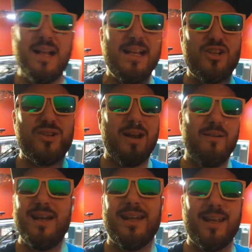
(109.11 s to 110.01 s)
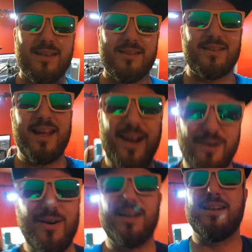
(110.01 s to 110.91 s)
Sharing is
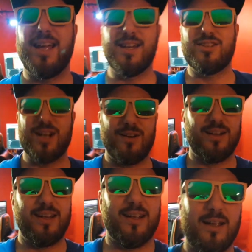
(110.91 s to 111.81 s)
caring, and sharing, uh,